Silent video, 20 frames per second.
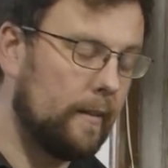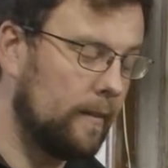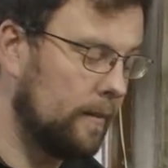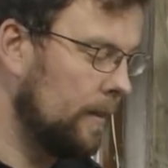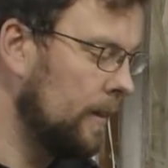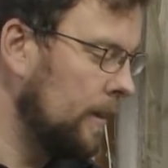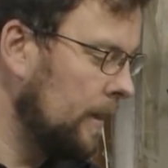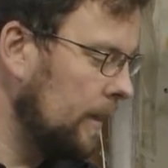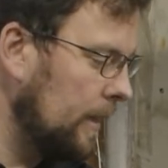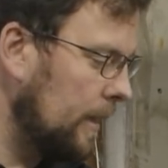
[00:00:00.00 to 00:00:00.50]

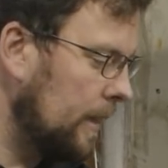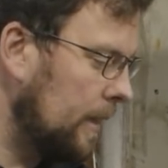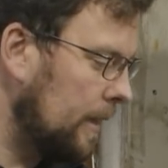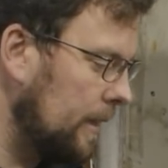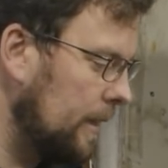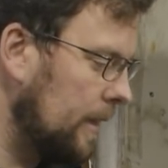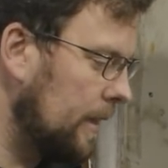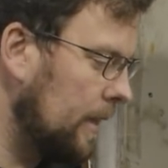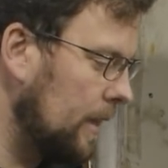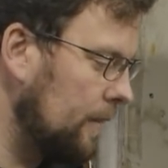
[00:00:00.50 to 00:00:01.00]
and
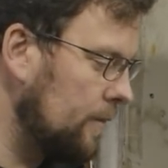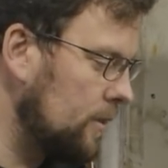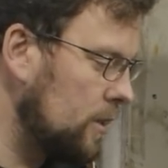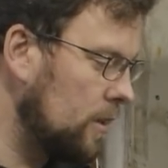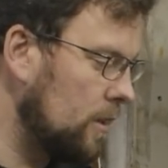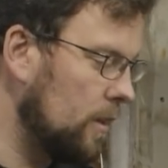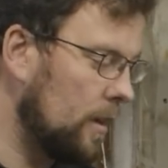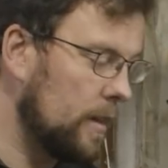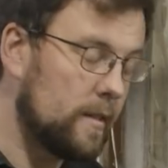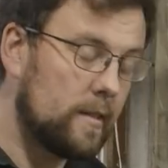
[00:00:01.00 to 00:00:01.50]
it gives
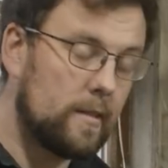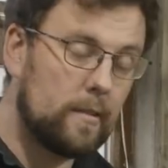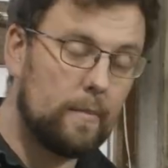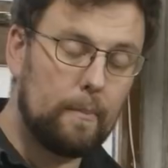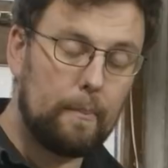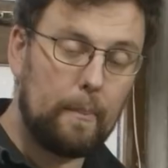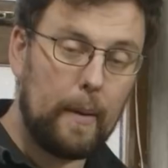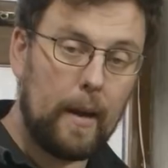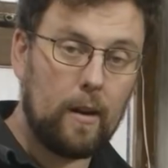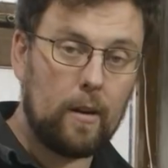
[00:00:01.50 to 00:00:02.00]
you guys
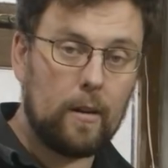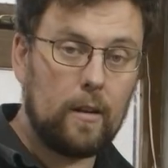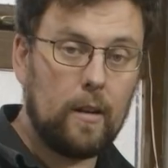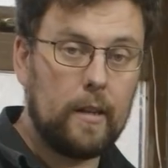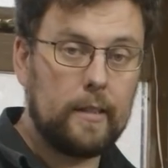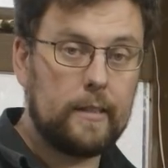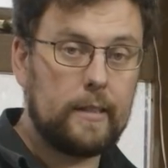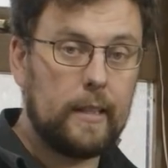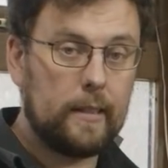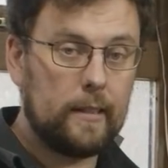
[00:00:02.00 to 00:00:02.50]
better
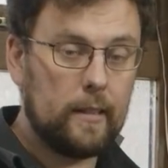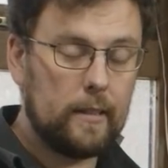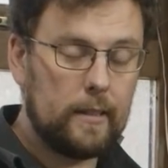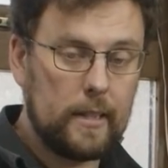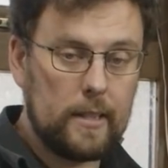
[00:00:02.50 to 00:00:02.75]
content.